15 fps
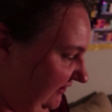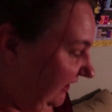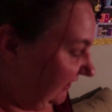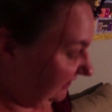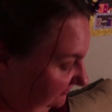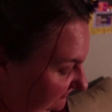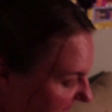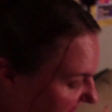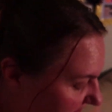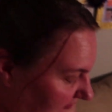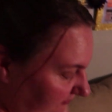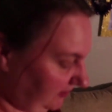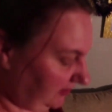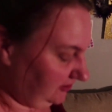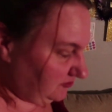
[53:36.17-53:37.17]
then I can veto
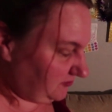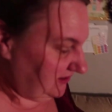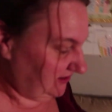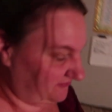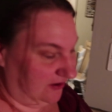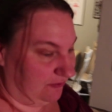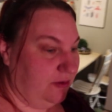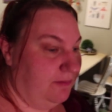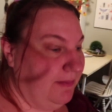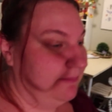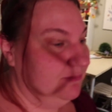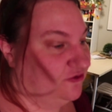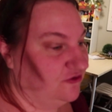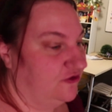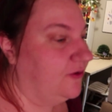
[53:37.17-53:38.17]
a punishment if I
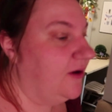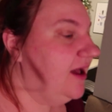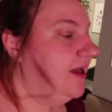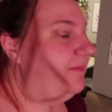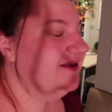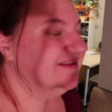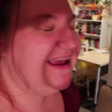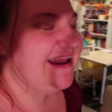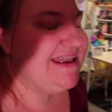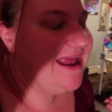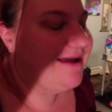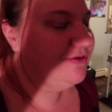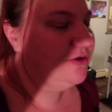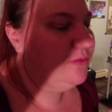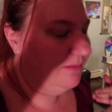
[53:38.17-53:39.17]
remember to, because I
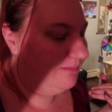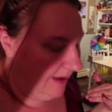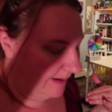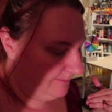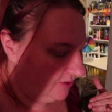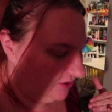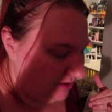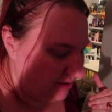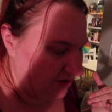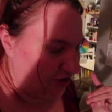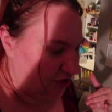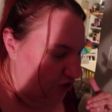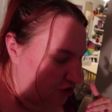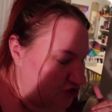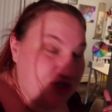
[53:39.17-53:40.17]
never remember
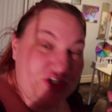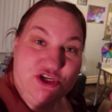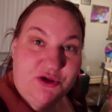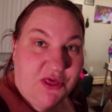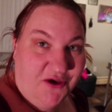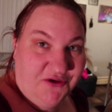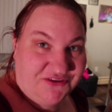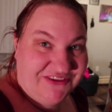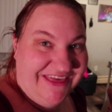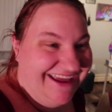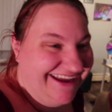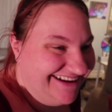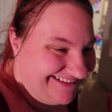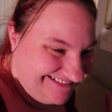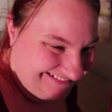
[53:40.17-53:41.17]
to do those
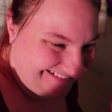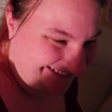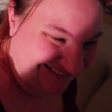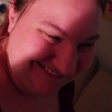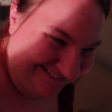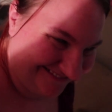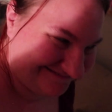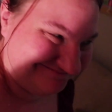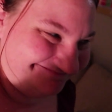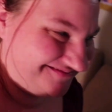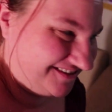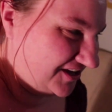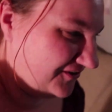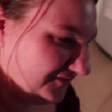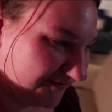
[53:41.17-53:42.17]
things.
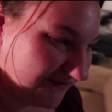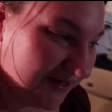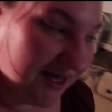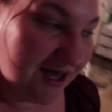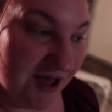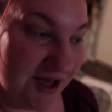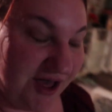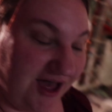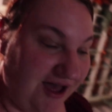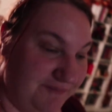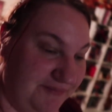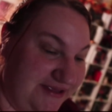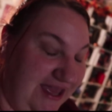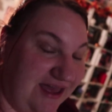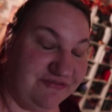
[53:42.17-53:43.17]
Cool.
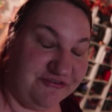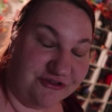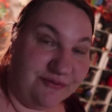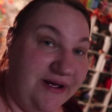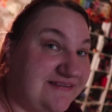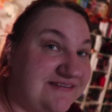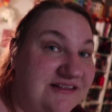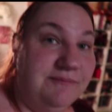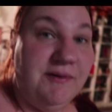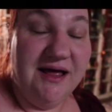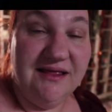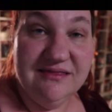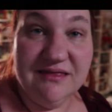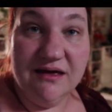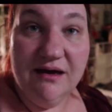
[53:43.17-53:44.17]
Um, but yeah, for the rest of the
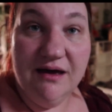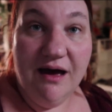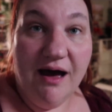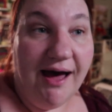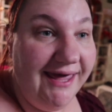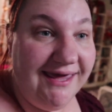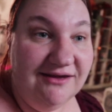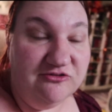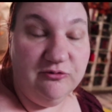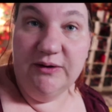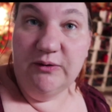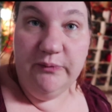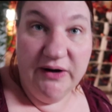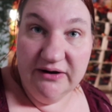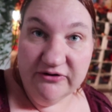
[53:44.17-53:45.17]
month, I get to
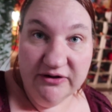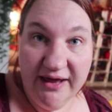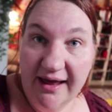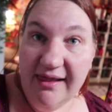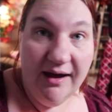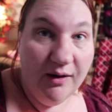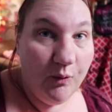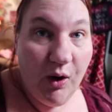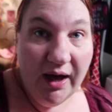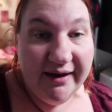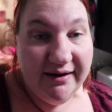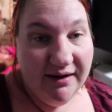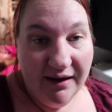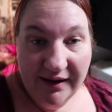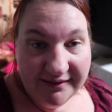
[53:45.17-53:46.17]
read whatever the hell I
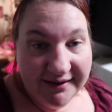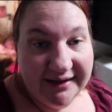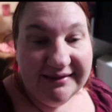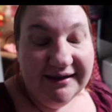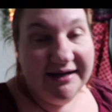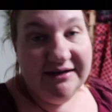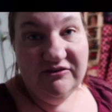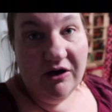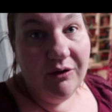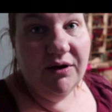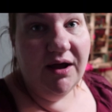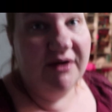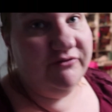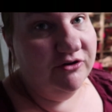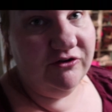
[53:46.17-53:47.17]
want. Not that I
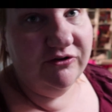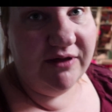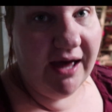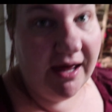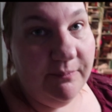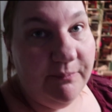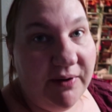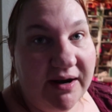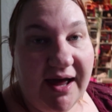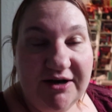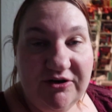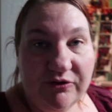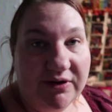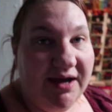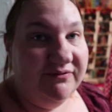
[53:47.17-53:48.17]
don't ever do that, but
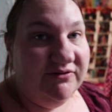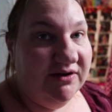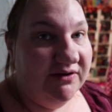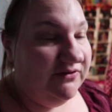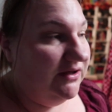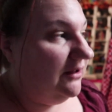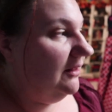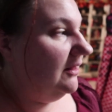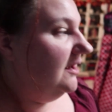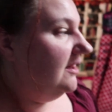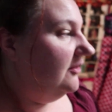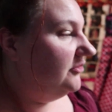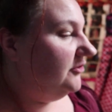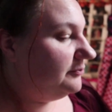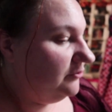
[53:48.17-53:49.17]
I don't have to feel
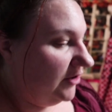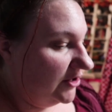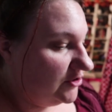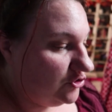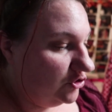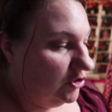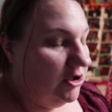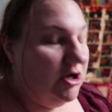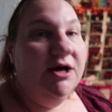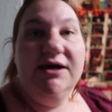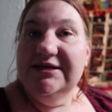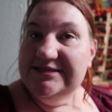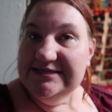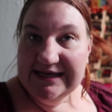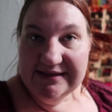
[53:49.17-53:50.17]
the pressure
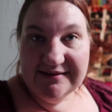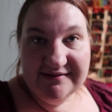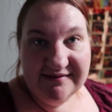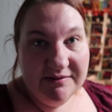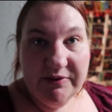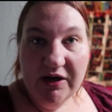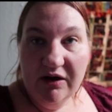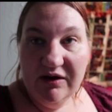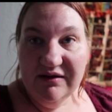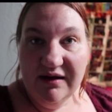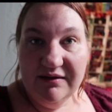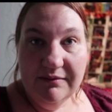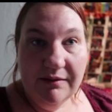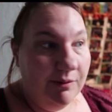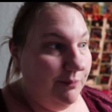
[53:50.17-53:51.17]
to get the TBR
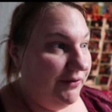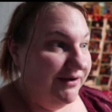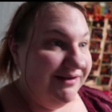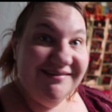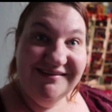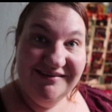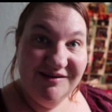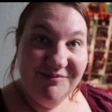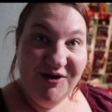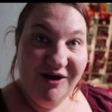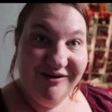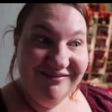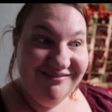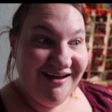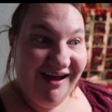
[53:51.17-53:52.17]
done because the
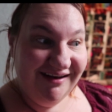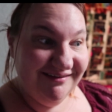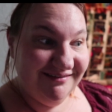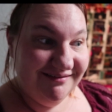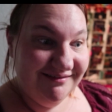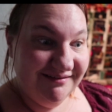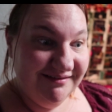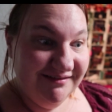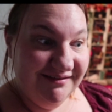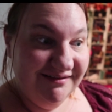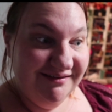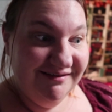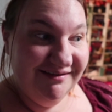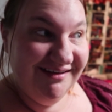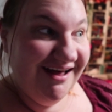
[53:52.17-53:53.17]
TBR is done.
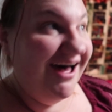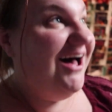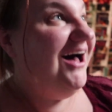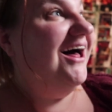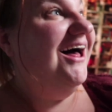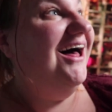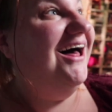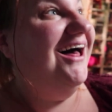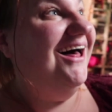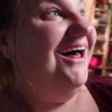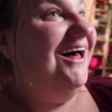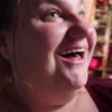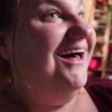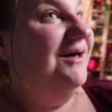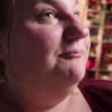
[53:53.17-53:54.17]

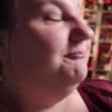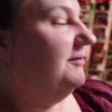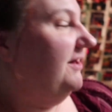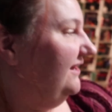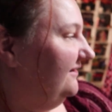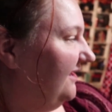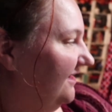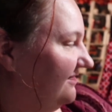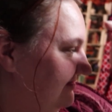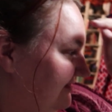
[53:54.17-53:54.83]
Aha! But I